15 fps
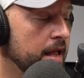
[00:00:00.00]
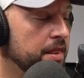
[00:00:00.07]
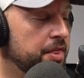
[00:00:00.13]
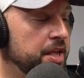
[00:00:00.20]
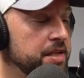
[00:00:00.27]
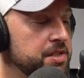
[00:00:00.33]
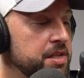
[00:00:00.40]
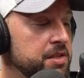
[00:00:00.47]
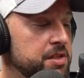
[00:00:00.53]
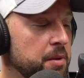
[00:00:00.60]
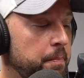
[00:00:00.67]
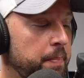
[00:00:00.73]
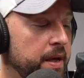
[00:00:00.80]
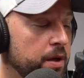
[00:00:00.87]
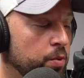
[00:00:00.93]
This is the
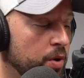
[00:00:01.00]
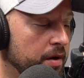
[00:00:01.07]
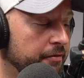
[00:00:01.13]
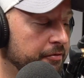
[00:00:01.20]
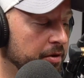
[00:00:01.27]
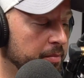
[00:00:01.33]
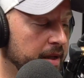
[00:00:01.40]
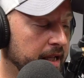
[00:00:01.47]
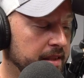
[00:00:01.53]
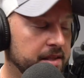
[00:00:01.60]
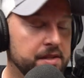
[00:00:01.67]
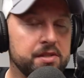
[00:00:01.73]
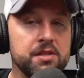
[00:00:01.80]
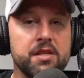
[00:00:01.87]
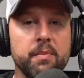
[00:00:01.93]
big one for me.
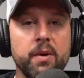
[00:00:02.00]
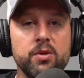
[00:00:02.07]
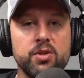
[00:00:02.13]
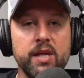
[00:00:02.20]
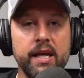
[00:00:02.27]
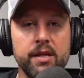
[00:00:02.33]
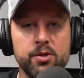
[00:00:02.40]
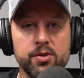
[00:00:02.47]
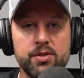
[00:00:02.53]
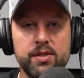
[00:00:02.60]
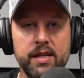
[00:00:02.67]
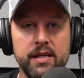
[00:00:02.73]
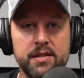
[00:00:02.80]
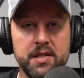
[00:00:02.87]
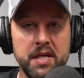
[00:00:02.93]
This is the most
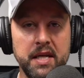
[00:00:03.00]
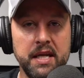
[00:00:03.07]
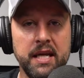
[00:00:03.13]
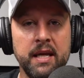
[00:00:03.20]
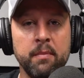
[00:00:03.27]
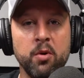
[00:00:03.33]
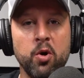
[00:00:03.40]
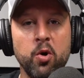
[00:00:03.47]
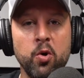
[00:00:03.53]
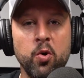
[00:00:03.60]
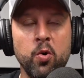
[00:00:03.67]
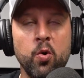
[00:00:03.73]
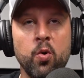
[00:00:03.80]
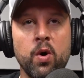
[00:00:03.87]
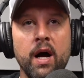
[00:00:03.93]
interesting team
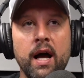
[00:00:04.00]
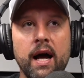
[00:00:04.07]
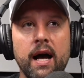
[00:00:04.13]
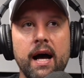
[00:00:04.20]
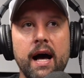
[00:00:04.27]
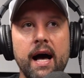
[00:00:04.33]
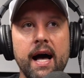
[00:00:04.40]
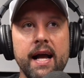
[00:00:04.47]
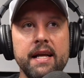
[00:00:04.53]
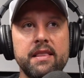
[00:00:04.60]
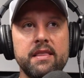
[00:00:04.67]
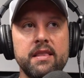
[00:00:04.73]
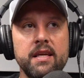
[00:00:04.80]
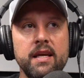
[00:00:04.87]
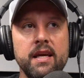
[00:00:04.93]
who I
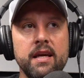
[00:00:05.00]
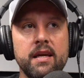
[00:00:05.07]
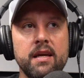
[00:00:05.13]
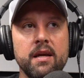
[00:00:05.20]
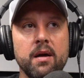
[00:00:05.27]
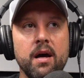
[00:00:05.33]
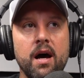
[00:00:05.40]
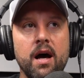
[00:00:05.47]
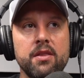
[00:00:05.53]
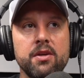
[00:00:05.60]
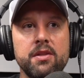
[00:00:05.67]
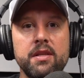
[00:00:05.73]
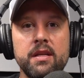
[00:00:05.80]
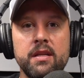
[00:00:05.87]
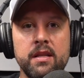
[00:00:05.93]
think other
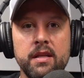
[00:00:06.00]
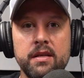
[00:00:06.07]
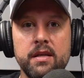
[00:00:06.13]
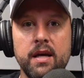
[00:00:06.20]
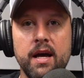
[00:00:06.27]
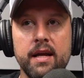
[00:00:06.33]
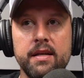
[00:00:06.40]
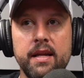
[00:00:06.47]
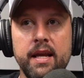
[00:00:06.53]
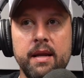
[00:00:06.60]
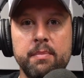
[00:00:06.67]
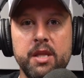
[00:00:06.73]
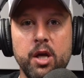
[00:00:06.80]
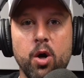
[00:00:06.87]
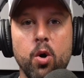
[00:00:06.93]
than not
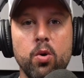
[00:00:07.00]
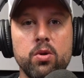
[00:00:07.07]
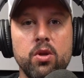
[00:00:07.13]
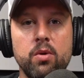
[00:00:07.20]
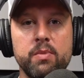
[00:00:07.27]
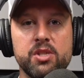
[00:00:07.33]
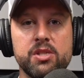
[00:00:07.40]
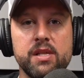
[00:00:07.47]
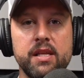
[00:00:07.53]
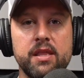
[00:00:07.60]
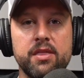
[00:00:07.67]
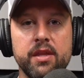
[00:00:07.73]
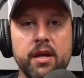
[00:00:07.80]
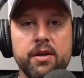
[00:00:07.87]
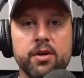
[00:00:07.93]
named the Oklahoma City
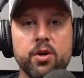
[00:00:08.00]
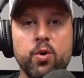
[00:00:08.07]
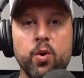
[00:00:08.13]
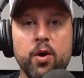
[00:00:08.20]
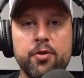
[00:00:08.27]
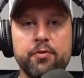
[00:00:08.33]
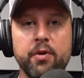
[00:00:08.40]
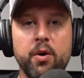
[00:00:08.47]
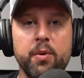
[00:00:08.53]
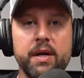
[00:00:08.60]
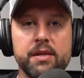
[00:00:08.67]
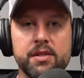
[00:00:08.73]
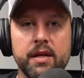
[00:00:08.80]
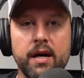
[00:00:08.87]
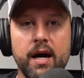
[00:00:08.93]
Thunder, who I'll throw in
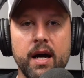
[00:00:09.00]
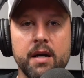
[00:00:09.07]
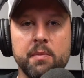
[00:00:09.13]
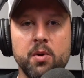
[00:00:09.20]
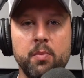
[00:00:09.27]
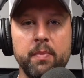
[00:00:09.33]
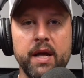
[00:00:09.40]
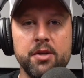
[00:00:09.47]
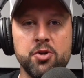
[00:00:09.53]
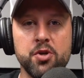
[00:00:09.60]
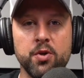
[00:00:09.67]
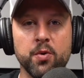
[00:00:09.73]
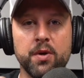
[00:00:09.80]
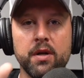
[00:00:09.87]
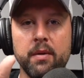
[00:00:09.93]
as an honorable
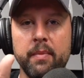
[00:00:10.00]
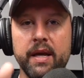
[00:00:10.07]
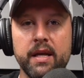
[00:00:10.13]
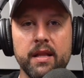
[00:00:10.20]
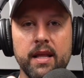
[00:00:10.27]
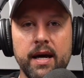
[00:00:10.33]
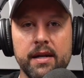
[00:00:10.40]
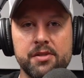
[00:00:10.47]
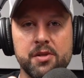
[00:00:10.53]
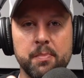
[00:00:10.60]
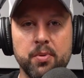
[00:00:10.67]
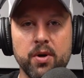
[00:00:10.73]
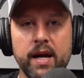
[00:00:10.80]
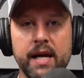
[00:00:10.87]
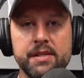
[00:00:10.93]
mention, we're going to make a lot of
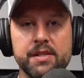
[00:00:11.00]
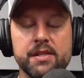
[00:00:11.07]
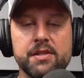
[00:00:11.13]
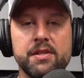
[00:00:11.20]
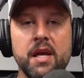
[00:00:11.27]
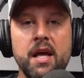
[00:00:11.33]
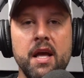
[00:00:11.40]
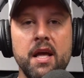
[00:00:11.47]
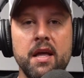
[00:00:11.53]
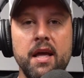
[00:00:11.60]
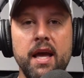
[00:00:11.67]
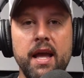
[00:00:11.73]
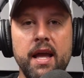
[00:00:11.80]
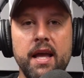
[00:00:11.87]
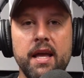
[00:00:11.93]
surprises,
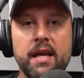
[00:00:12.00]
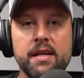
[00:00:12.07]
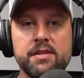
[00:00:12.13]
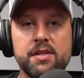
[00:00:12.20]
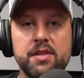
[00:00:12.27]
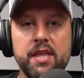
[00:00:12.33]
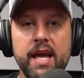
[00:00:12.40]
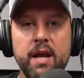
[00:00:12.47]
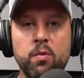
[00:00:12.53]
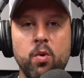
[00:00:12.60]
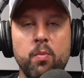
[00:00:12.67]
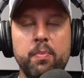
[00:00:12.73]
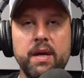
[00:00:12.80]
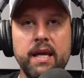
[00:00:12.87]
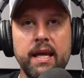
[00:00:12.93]
as they will
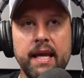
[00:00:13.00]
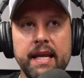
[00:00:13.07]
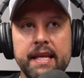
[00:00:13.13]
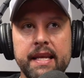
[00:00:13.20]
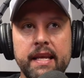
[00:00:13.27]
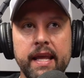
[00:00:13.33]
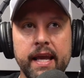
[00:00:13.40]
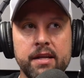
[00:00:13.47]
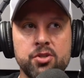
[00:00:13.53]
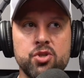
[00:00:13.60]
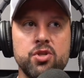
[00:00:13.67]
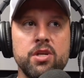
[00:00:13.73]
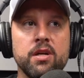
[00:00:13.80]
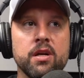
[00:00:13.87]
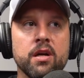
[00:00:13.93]
be
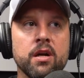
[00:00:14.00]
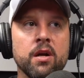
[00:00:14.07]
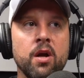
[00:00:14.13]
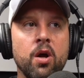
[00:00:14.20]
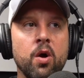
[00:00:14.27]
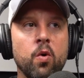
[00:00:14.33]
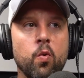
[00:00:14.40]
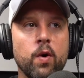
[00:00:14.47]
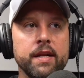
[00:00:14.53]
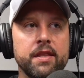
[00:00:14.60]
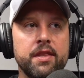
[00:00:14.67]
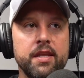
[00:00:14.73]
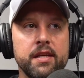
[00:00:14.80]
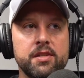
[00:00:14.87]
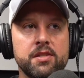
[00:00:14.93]
next year what
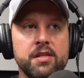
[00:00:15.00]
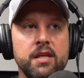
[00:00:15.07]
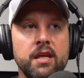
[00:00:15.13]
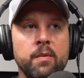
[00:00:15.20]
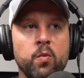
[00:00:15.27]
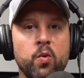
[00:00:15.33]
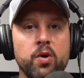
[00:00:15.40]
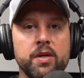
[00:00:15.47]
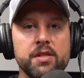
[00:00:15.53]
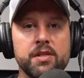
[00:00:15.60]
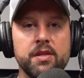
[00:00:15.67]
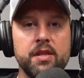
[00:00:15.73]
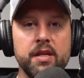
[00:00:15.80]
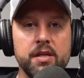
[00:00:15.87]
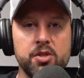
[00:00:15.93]
this team
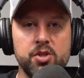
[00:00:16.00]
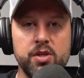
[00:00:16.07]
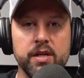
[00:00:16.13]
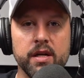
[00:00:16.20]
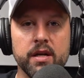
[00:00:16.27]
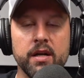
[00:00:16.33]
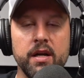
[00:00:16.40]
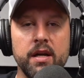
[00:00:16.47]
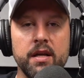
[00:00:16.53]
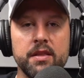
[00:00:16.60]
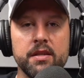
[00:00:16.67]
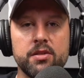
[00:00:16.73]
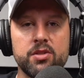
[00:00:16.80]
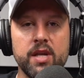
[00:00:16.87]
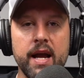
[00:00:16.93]
was this year.
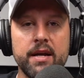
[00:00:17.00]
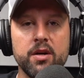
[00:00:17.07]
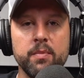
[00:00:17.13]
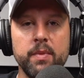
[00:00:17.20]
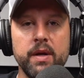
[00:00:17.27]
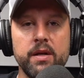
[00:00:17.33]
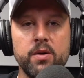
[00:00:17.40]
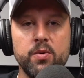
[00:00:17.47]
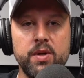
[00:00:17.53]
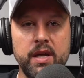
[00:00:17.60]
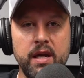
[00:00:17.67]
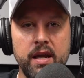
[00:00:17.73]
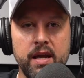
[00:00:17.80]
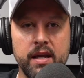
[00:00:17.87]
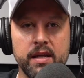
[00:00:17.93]
The Sacramento
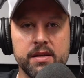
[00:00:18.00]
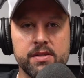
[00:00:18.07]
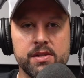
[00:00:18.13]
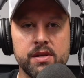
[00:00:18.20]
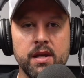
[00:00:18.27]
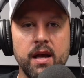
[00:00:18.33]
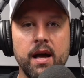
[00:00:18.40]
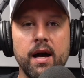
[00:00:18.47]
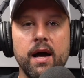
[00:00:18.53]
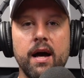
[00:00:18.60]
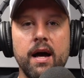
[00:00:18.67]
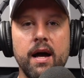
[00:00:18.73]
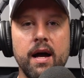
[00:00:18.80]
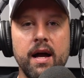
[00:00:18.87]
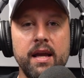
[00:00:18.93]
Kings
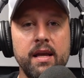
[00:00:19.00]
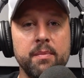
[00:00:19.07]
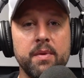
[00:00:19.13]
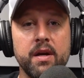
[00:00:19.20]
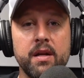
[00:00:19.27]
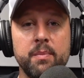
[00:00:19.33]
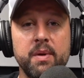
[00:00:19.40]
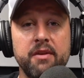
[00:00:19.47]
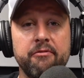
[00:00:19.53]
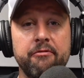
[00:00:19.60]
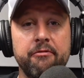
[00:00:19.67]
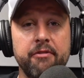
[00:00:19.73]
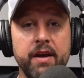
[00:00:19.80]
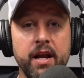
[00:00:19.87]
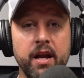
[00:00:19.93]
I am going to be
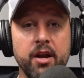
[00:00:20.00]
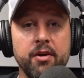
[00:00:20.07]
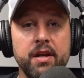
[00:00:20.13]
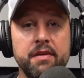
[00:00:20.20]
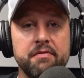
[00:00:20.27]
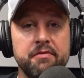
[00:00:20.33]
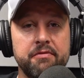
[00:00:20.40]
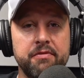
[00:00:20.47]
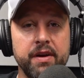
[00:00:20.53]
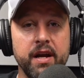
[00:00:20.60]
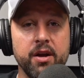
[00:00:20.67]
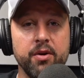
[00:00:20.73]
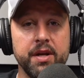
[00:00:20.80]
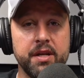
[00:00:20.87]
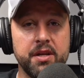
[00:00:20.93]
very,
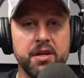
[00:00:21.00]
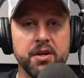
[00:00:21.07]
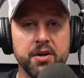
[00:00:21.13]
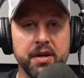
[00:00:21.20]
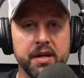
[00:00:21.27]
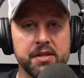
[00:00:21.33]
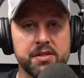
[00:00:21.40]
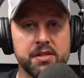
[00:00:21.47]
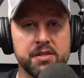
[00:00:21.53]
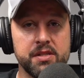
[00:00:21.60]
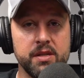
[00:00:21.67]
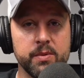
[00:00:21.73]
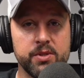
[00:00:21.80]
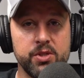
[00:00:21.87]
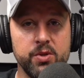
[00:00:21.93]
very curious to
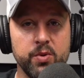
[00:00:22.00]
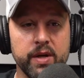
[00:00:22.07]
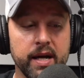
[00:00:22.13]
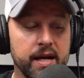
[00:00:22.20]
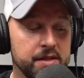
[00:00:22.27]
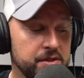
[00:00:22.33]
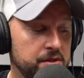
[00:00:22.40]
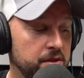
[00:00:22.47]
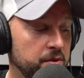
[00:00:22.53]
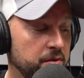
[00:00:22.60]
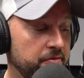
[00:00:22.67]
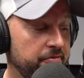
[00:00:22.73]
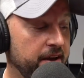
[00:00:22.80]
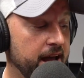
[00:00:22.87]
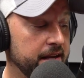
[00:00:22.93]
see what you guys do. The
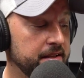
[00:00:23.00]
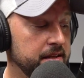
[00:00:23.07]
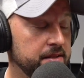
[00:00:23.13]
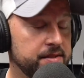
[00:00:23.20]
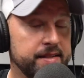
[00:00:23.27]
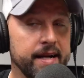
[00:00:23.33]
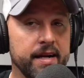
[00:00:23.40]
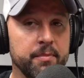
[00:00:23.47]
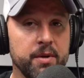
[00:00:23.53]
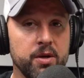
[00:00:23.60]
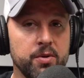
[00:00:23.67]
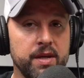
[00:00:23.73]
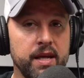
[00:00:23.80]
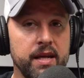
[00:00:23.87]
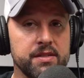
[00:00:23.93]
fact is, Sacramento
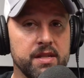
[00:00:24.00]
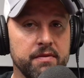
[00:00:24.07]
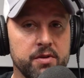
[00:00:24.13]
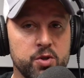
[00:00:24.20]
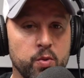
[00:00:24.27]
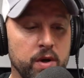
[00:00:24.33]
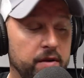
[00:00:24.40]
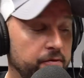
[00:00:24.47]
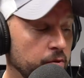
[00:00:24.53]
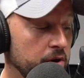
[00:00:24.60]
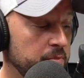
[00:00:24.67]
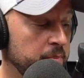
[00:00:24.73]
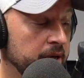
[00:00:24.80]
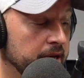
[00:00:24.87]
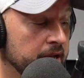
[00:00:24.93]
Kings have the
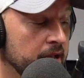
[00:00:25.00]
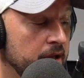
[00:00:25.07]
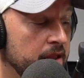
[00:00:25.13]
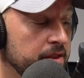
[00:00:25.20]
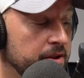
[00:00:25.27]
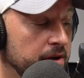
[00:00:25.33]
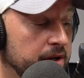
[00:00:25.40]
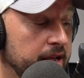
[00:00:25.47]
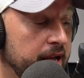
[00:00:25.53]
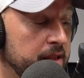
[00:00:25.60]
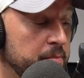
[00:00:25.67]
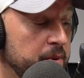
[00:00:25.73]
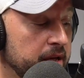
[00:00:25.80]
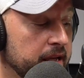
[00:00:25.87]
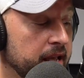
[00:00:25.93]
24th pick,
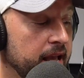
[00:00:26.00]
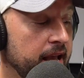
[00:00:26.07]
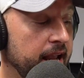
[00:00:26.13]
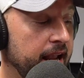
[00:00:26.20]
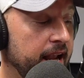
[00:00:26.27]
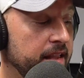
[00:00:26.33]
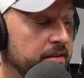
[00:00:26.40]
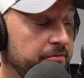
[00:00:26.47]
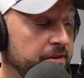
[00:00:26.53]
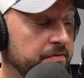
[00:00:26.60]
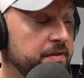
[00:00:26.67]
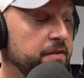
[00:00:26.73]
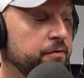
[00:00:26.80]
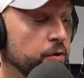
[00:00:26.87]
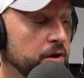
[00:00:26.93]
38th pick, and the
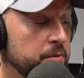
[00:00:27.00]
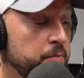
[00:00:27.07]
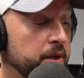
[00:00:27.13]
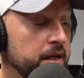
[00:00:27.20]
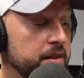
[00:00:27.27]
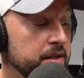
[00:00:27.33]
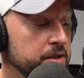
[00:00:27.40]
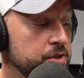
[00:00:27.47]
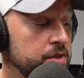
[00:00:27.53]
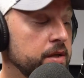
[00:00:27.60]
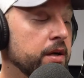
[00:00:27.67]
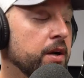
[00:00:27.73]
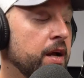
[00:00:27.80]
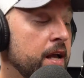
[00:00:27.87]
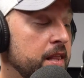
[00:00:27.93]
54th pick this
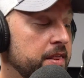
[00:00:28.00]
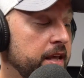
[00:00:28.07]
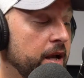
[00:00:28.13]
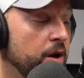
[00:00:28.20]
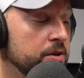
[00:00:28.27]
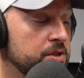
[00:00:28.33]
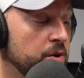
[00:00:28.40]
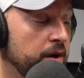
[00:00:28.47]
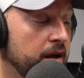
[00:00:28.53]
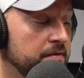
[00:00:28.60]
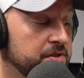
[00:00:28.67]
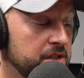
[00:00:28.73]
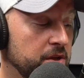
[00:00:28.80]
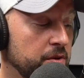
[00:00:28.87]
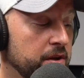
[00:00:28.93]
year. They also have
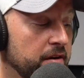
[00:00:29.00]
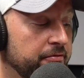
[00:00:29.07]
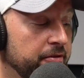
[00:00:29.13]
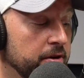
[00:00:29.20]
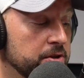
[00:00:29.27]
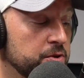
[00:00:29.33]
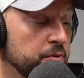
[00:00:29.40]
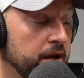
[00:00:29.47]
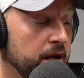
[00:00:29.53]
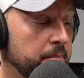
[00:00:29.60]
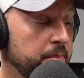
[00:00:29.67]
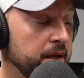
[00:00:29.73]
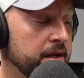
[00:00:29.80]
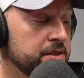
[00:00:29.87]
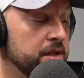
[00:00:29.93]
still their first round
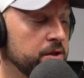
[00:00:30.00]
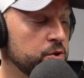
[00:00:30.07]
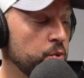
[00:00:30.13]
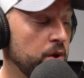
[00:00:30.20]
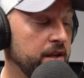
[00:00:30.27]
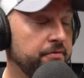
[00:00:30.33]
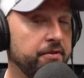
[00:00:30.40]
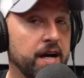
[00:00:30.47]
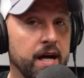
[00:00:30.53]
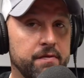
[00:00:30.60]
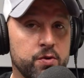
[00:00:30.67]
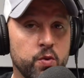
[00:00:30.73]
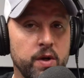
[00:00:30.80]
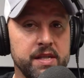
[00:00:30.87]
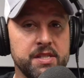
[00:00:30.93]
picks in 25,
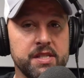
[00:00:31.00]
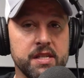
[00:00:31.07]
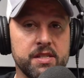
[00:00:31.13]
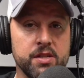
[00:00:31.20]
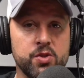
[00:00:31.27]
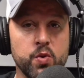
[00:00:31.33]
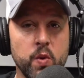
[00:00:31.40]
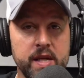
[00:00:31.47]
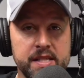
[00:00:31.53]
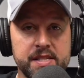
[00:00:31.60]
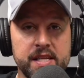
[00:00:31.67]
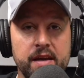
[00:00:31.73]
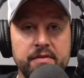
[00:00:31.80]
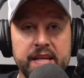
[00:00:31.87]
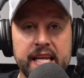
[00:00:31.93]
26, and
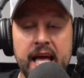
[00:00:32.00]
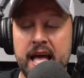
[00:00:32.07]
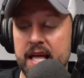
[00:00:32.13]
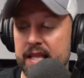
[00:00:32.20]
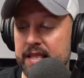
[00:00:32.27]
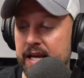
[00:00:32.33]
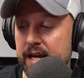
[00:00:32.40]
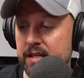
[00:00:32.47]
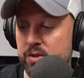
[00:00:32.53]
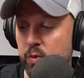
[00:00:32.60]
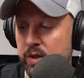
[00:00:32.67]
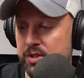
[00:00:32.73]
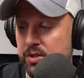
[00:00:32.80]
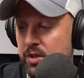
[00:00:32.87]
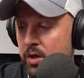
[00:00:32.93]
27. That is
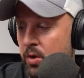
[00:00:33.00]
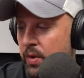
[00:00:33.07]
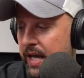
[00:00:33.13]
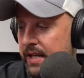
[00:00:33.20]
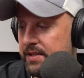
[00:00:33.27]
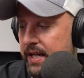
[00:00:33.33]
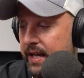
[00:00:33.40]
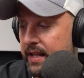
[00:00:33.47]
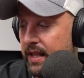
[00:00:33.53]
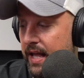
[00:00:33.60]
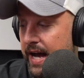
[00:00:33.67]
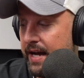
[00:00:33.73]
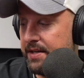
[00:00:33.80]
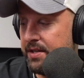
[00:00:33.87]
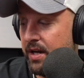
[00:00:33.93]
what's known as a
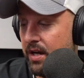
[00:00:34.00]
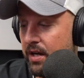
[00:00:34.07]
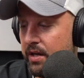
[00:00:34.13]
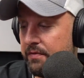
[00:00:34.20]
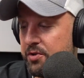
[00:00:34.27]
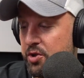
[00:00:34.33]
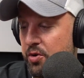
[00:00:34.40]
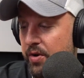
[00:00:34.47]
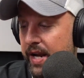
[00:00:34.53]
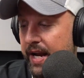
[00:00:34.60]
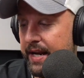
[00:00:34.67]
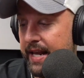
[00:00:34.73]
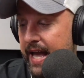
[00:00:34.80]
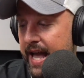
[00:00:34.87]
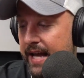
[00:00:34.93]
lot of
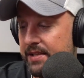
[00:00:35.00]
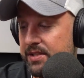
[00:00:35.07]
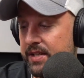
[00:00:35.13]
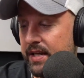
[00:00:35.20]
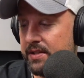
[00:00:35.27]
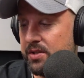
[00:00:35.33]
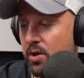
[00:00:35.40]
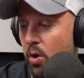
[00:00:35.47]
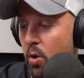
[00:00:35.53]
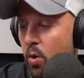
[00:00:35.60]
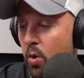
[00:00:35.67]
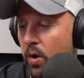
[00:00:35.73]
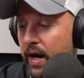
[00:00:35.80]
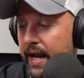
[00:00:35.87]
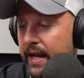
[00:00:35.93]
trade assets
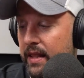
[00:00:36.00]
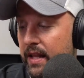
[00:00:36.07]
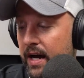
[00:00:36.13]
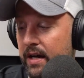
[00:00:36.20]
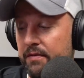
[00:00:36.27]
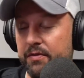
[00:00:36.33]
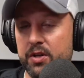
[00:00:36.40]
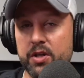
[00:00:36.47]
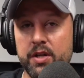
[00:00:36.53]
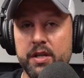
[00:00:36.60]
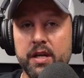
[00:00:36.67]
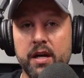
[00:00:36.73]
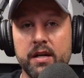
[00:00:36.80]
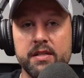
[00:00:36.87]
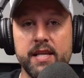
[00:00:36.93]
or a lot of good
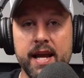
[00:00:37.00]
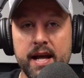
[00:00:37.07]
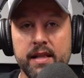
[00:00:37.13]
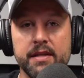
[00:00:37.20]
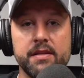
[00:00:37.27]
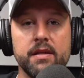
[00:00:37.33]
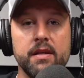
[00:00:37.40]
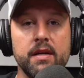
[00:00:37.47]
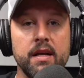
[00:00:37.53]
young talent.